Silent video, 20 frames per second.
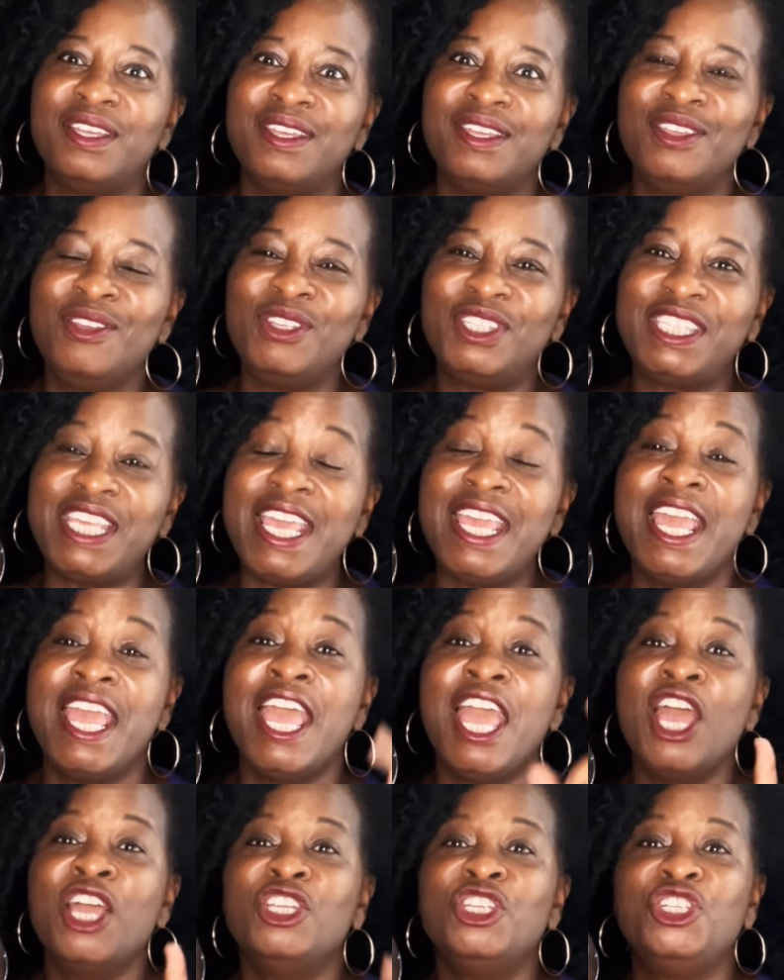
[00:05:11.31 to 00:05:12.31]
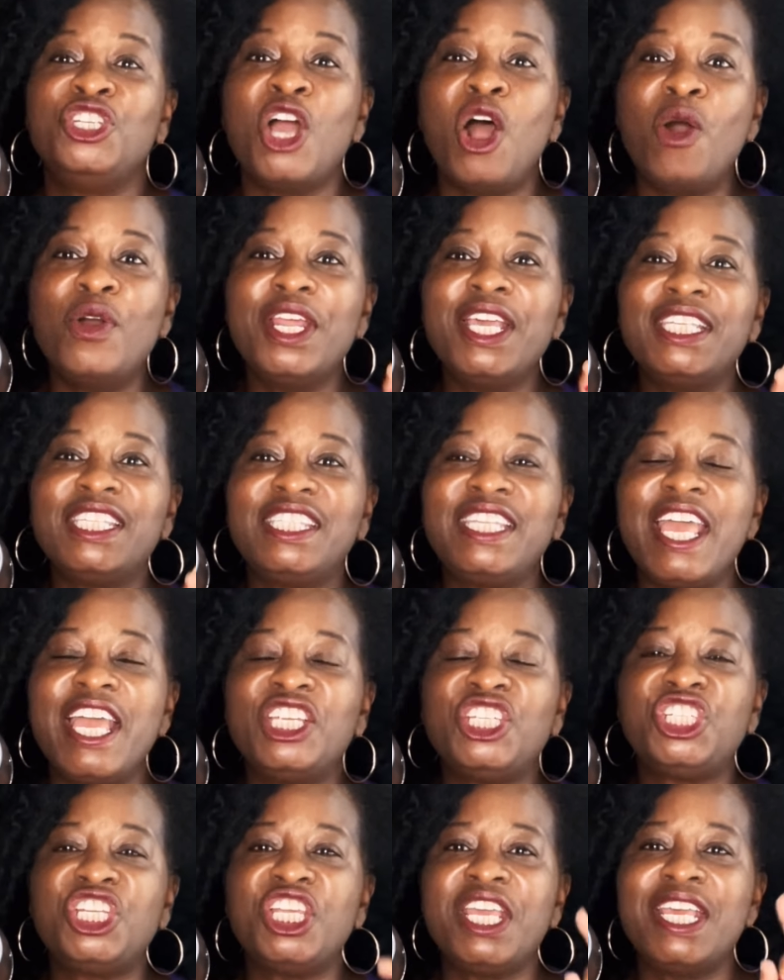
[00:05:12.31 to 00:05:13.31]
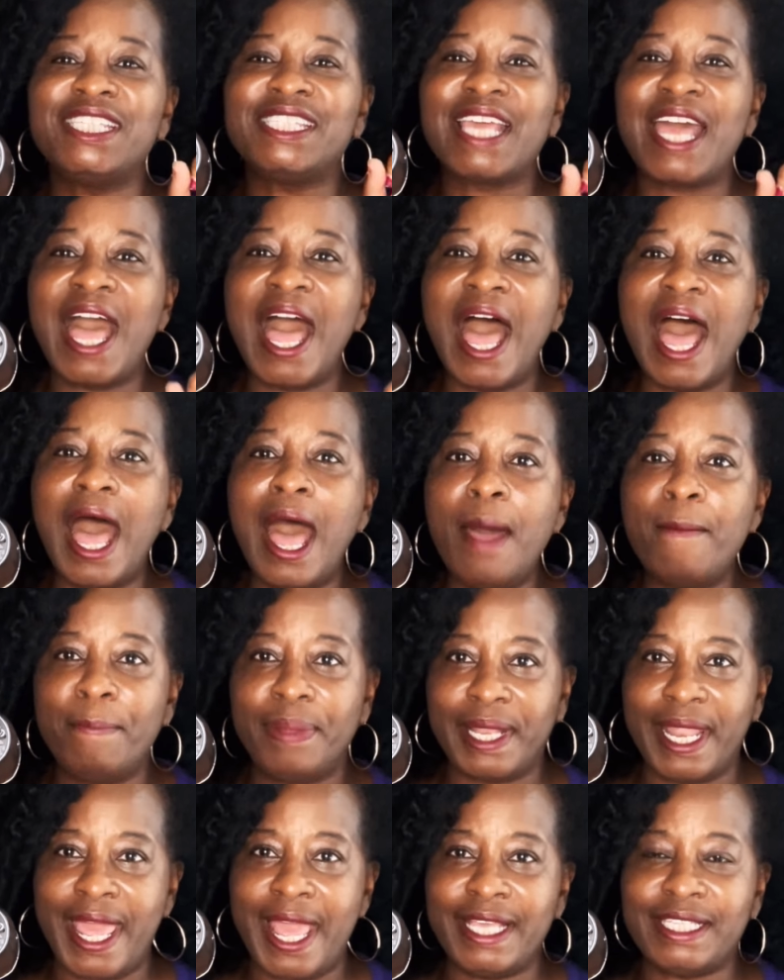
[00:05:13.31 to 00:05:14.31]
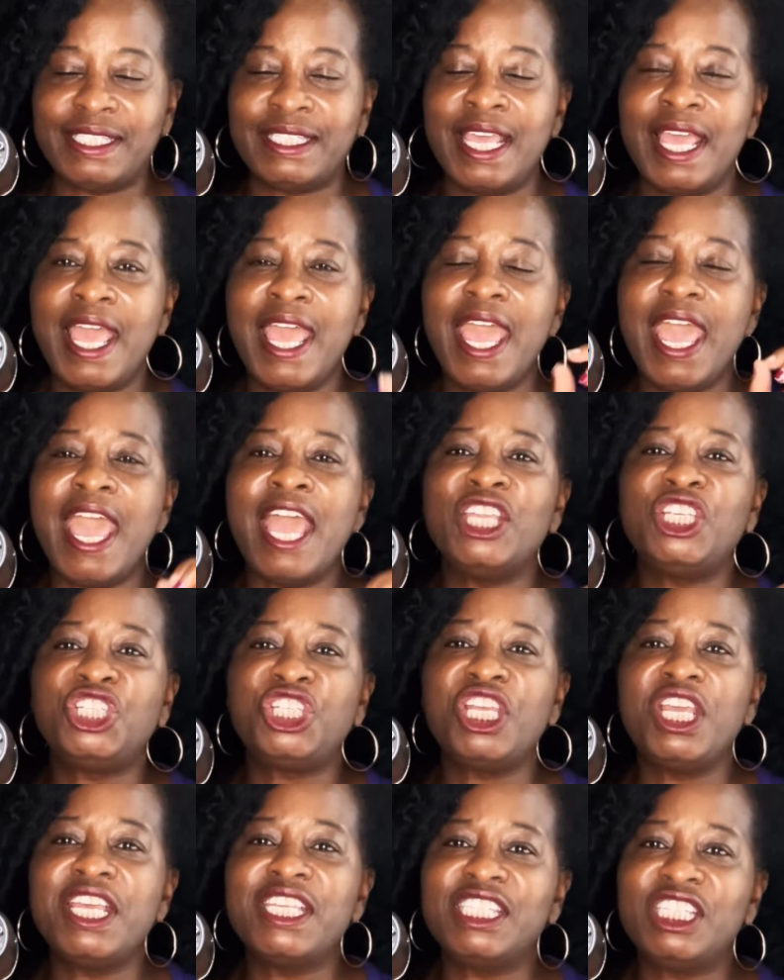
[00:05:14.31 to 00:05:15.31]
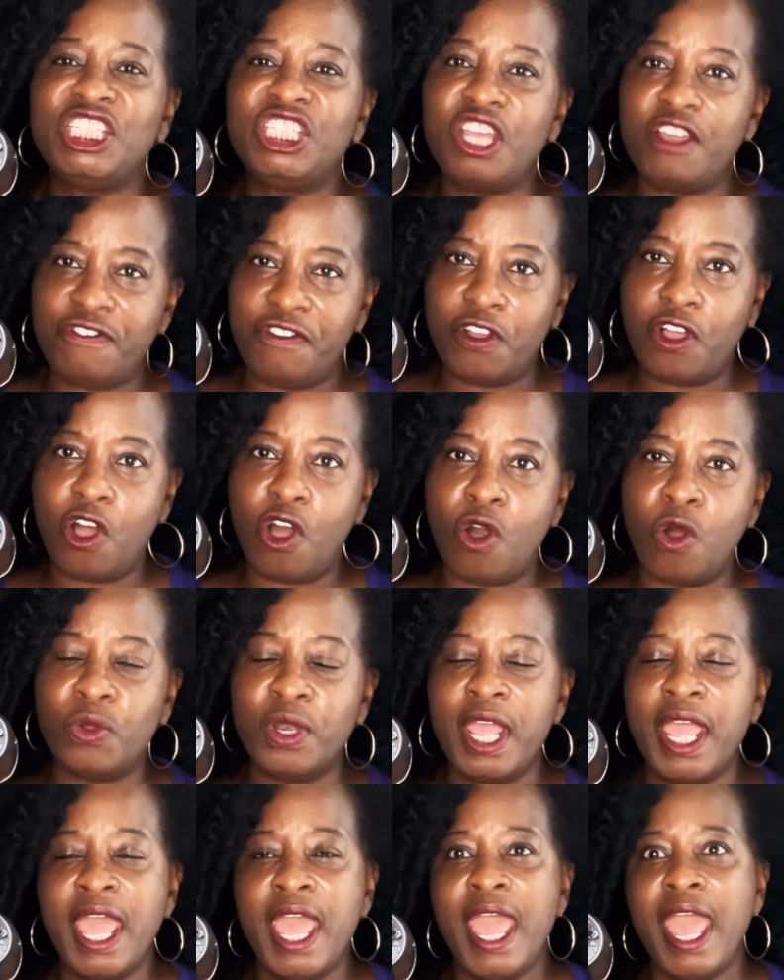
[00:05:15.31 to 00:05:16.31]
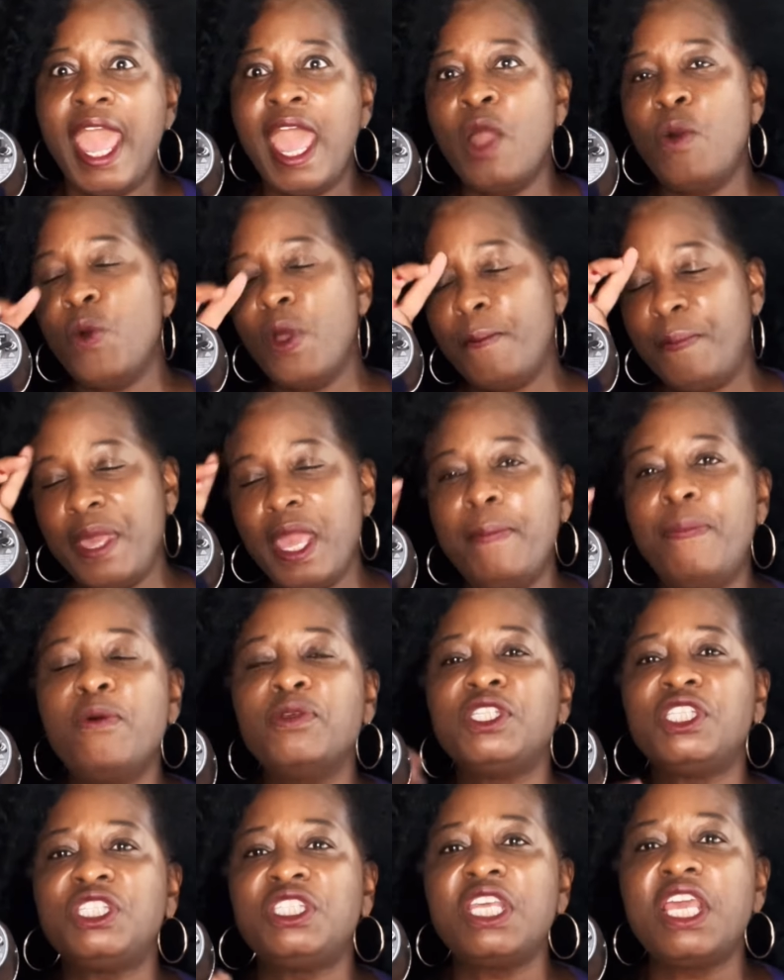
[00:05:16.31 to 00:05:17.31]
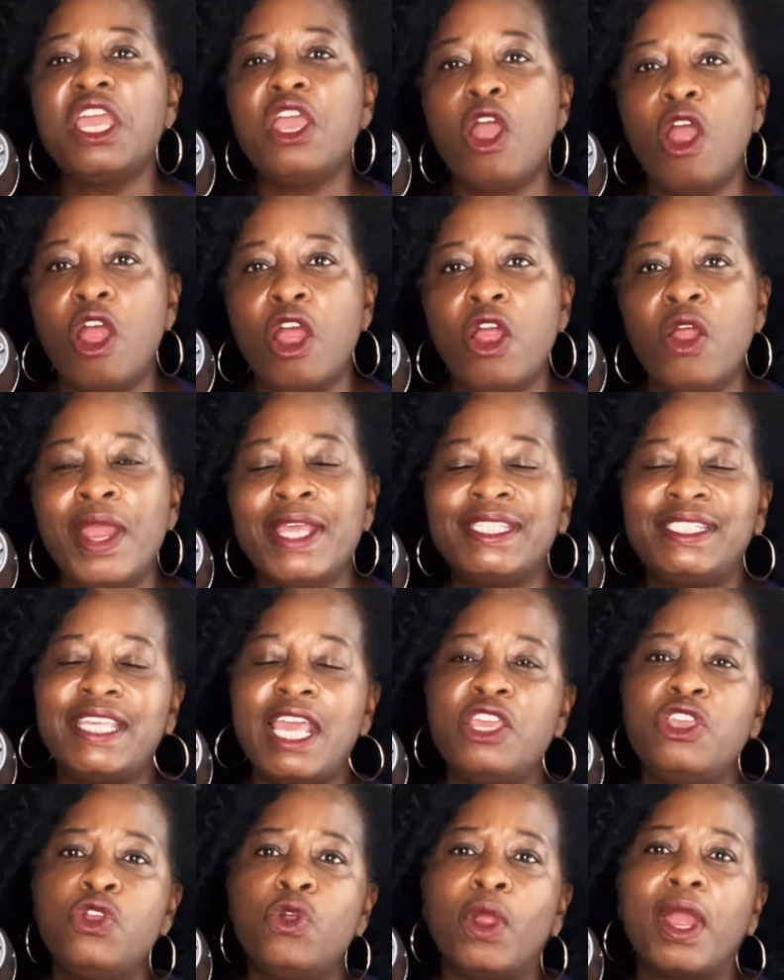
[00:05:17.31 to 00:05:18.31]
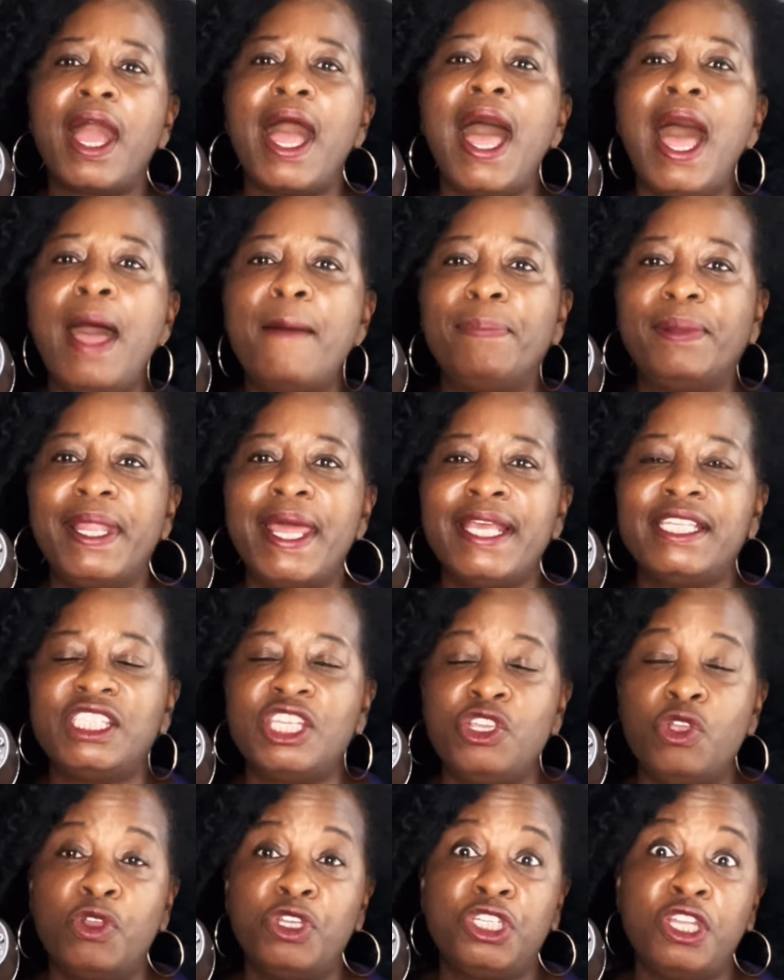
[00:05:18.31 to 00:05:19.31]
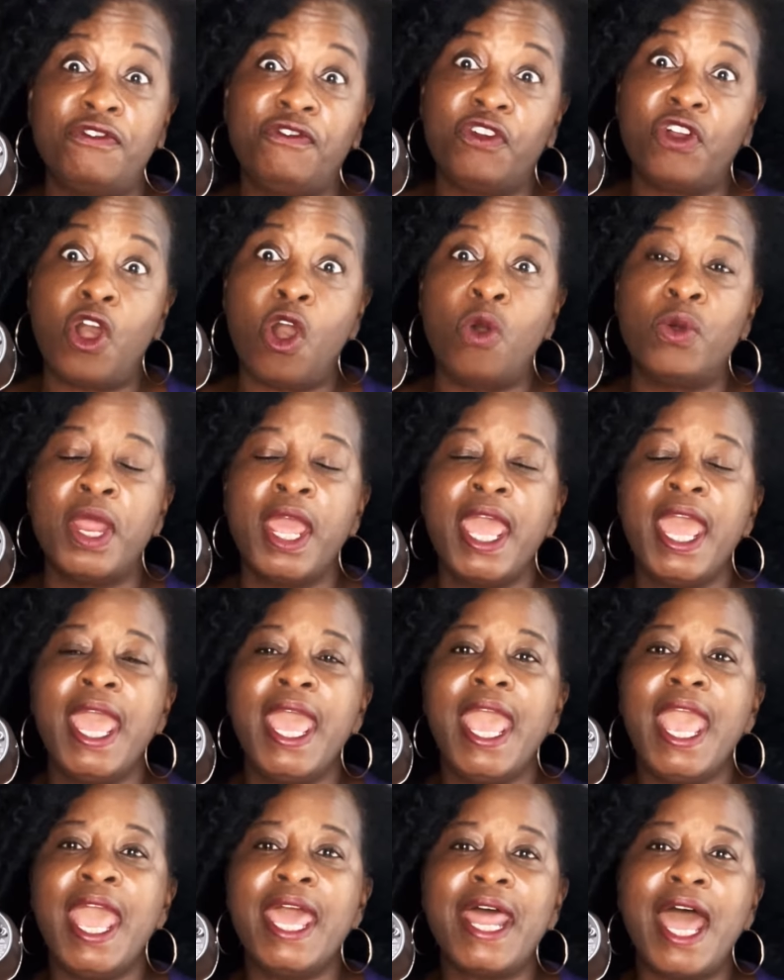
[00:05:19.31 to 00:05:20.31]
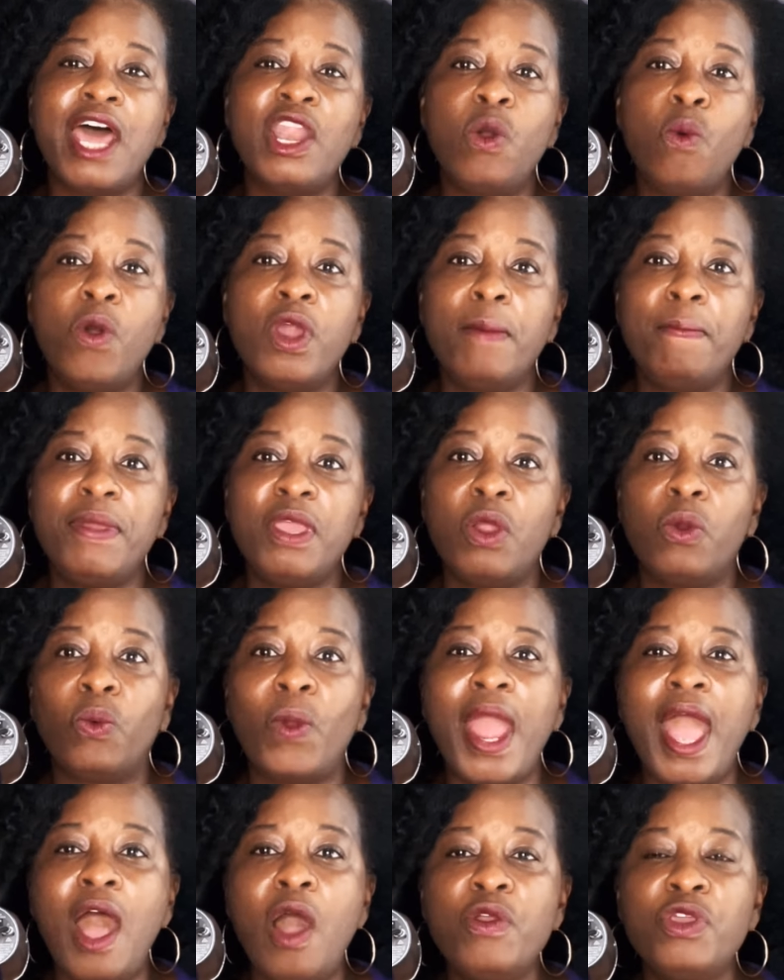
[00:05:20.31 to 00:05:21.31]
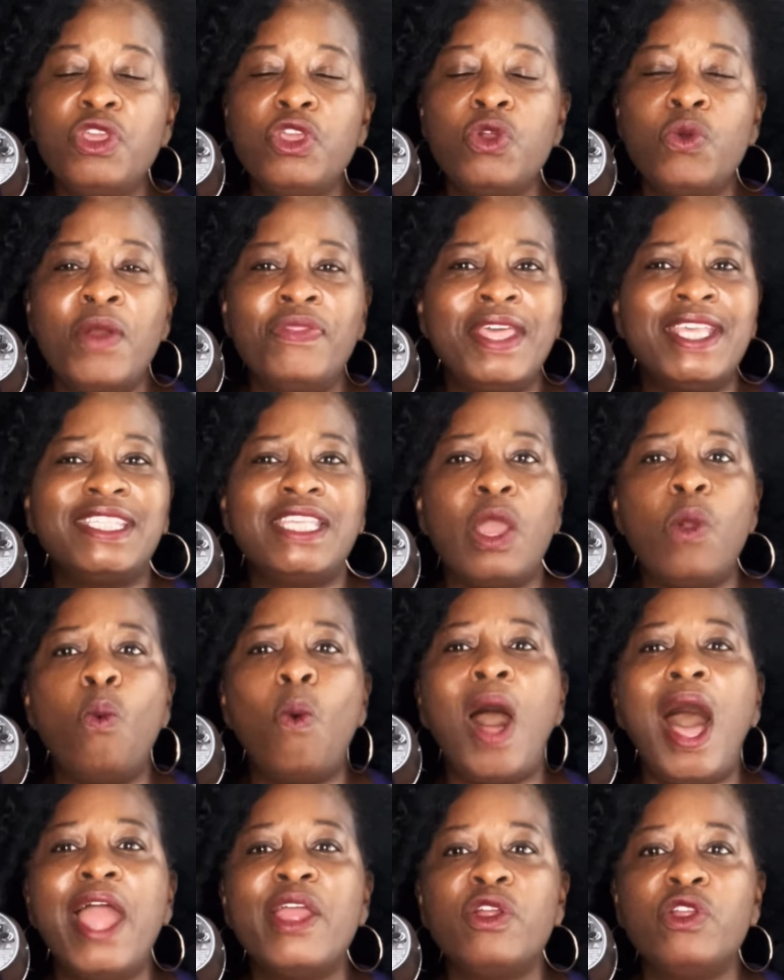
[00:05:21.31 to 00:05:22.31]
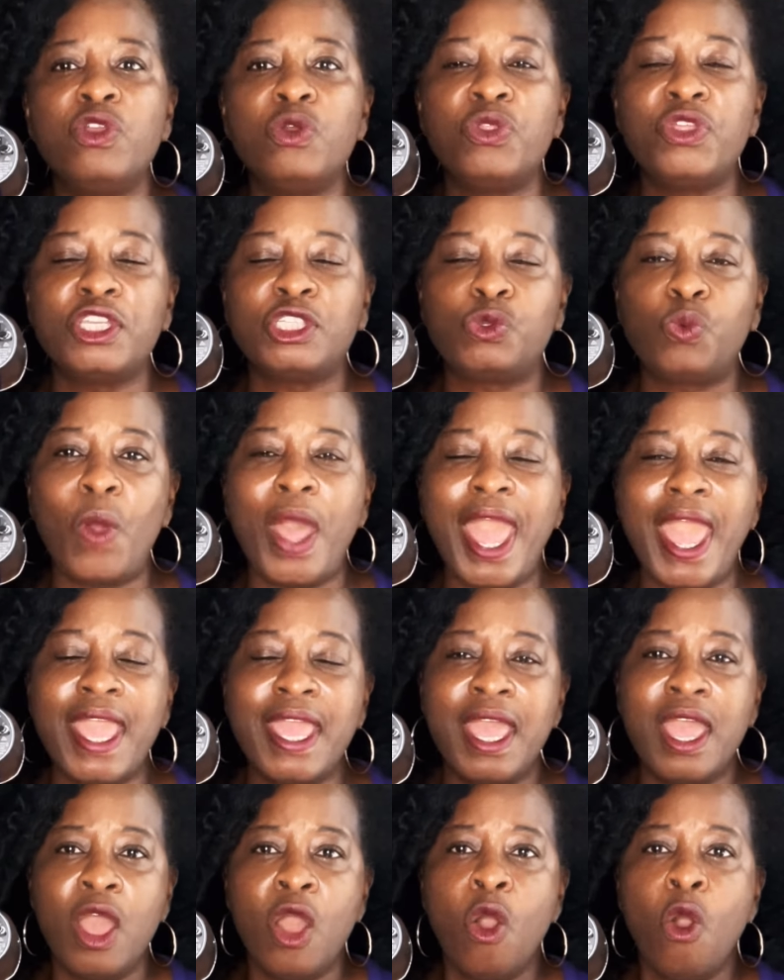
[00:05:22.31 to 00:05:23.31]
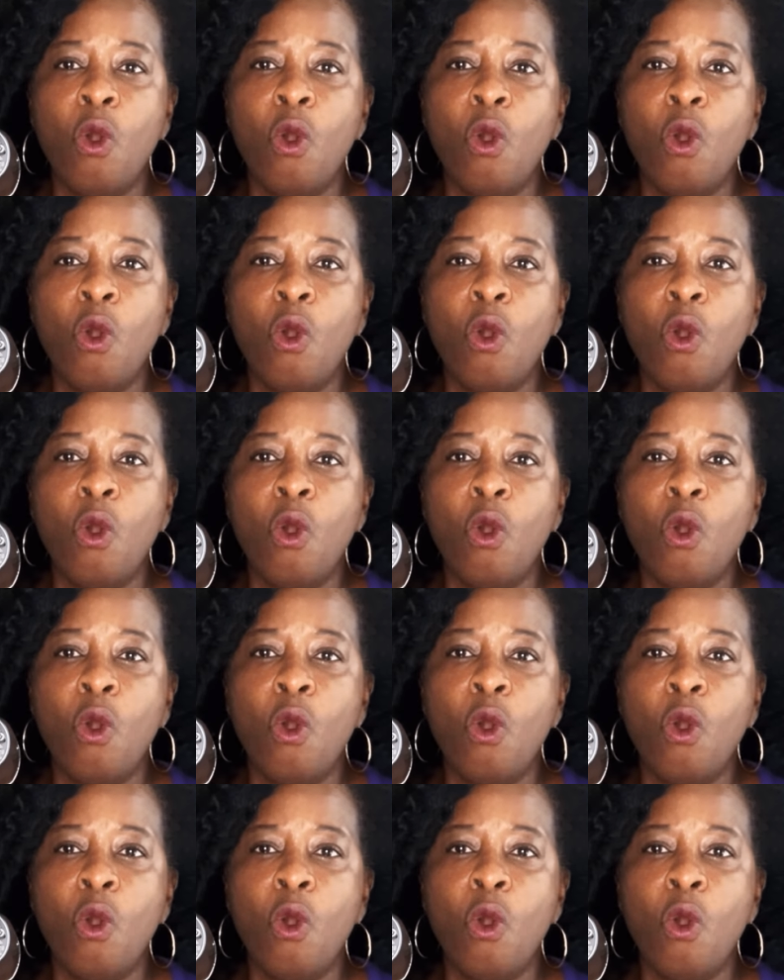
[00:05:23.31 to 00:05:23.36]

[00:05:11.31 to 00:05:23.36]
You see, Jody said she is complex and she is difficult. And when people see her and say, you're complex and you're difficult, and I don't want to be around you, and they say, why are you this way?